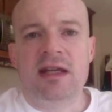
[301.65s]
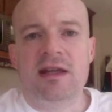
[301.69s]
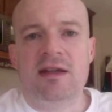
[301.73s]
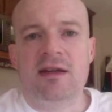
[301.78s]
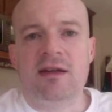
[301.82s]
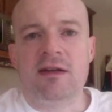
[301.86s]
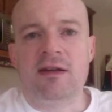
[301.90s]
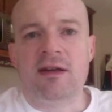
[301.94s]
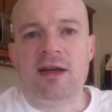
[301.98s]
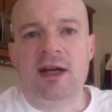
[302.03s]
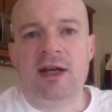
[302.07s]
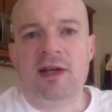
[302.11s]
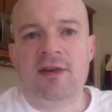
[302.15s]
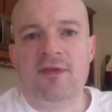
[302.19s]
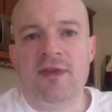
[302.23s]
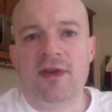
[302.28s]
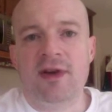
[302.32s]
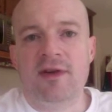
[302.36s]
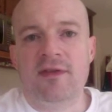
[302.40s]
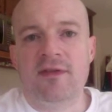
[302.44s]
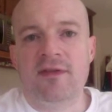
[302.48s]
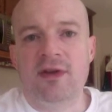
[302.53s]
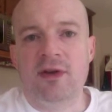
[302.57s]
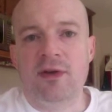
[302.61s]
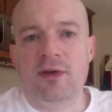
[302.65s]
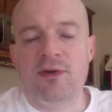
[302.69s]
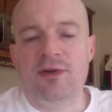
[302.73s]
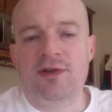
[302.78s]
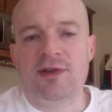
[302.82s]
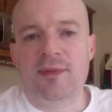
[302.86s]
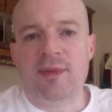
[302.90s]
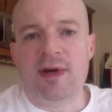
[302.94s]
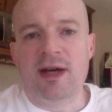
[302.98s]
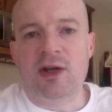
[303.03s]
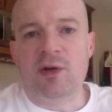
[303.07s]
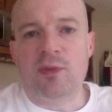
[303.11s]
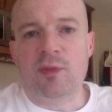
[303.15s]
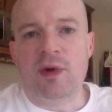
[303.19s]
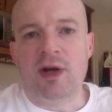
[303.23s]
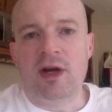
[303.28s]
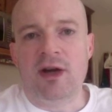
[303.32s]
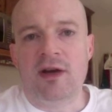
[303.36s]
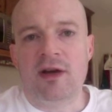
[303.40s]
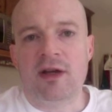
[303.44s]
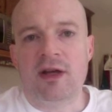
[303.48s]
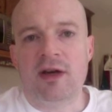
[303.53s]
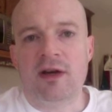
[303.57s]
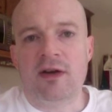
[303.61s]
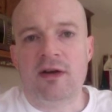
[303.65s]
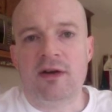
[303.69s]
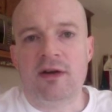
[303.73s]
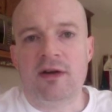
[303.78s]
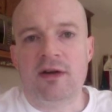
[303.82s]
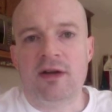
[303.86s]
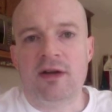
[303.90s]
that a lot of their views about America